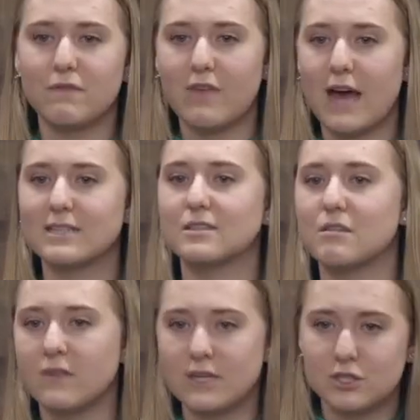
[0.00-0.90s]
if that's the
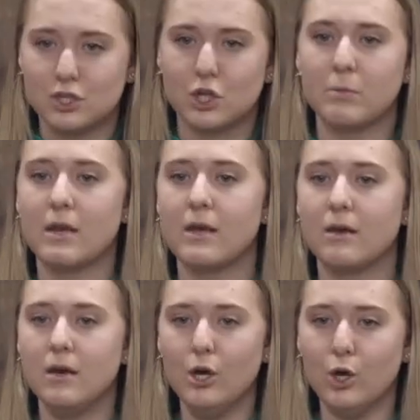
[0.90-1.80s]
thing that's
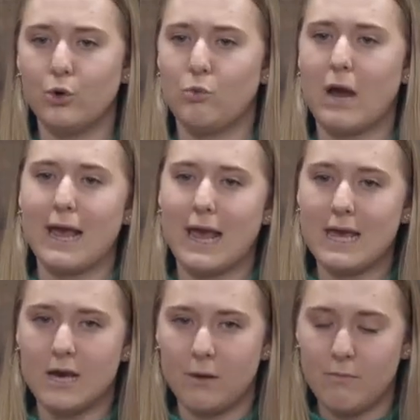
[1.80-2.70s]
determining who I
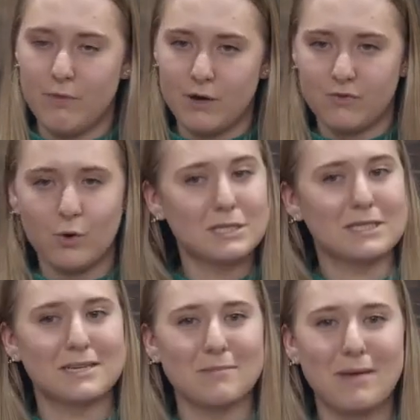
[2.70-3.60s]
am, then of course
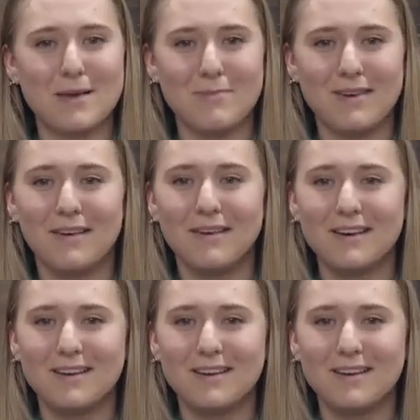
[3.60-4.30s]
it's gonna make me